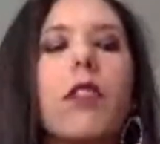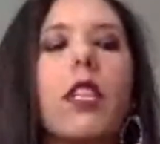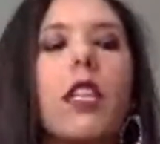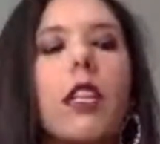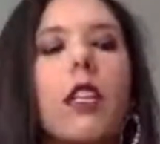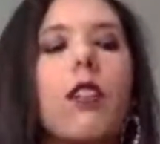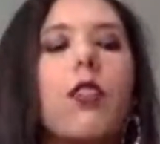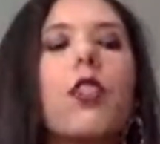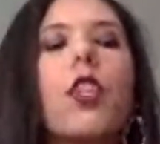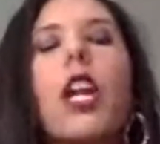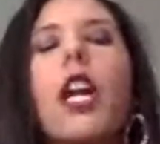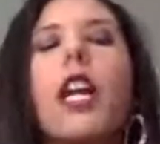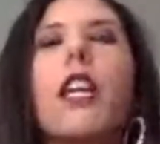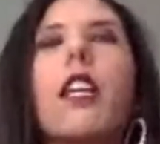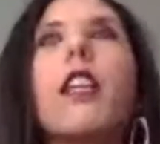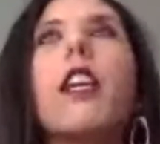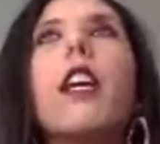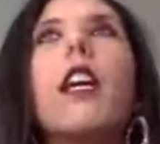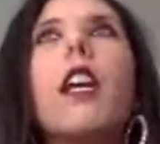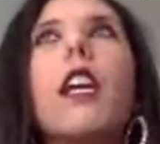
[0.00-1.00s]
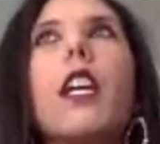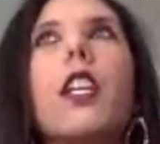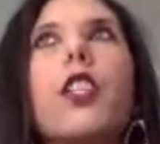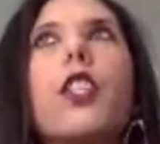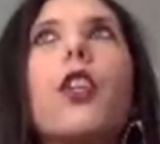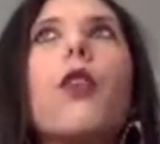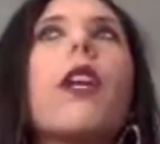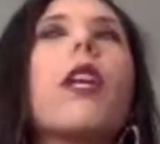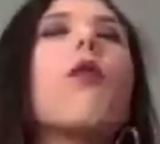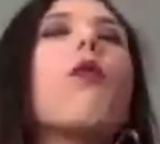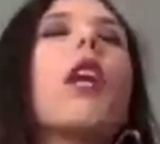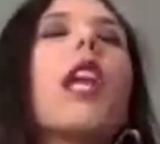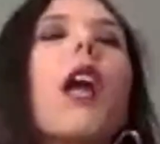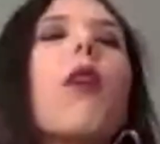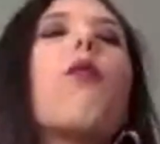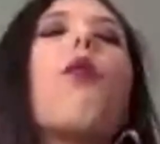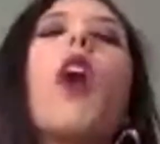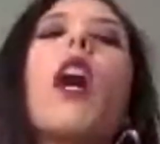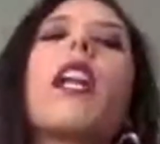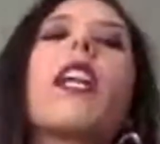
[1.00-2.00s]
you know, try doing what I
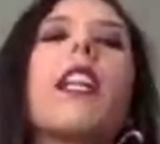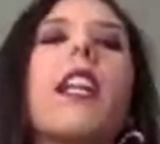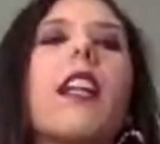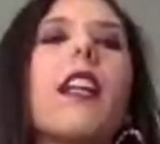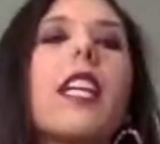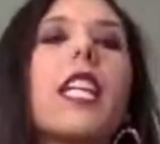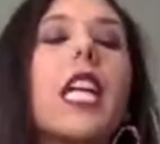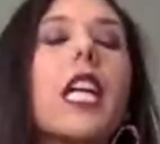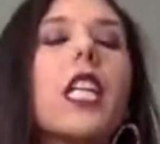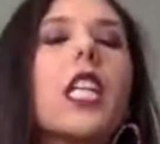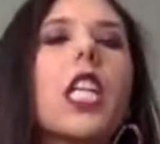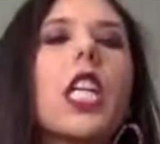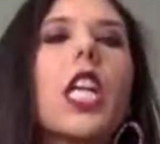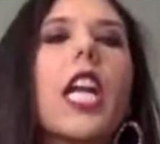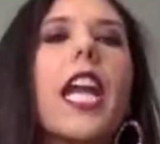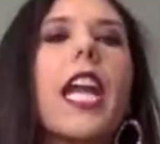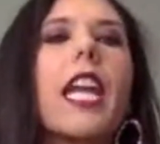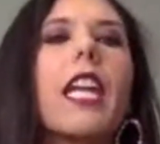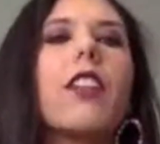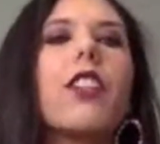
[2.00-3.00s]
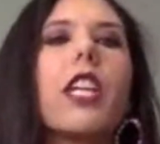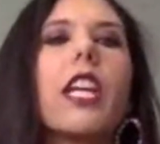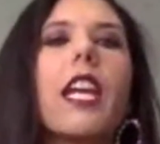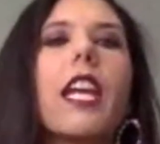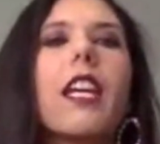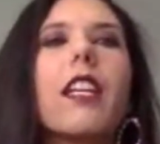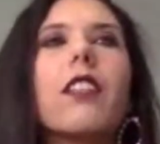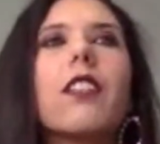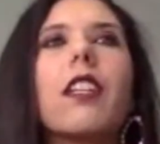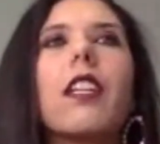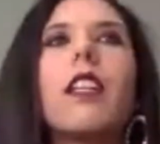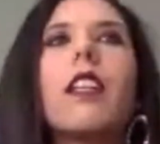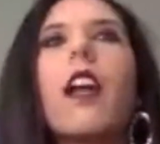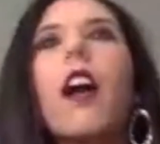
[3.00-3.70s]
wanted at a younger age at 18,